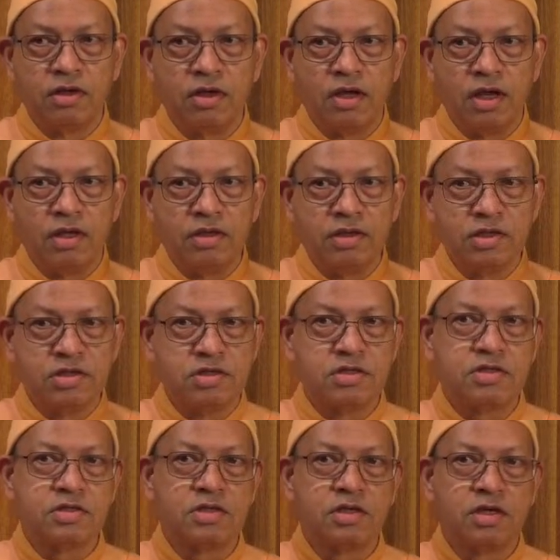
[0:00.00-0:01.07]
And
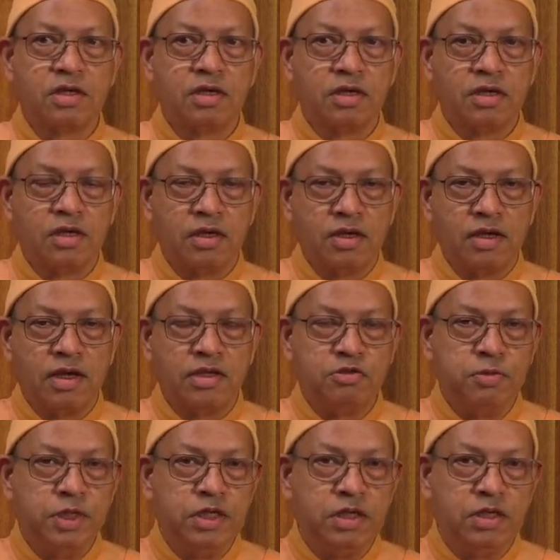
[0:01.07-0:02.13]
this has
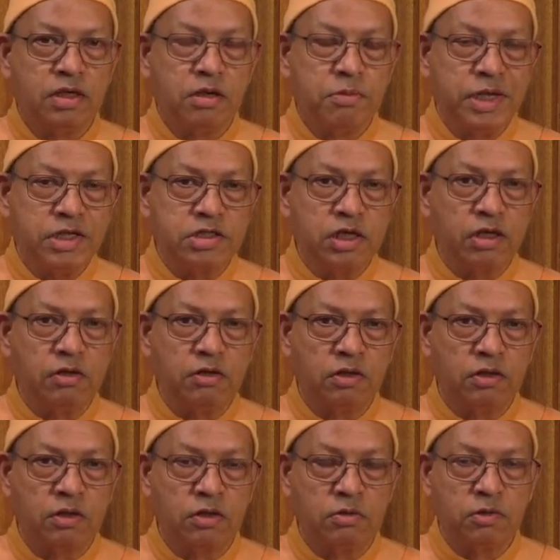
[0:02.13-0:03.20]
been an amazing
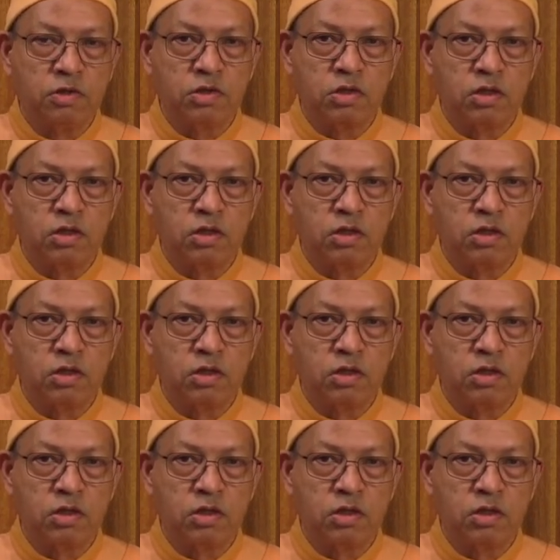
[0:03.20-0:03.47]
contribution.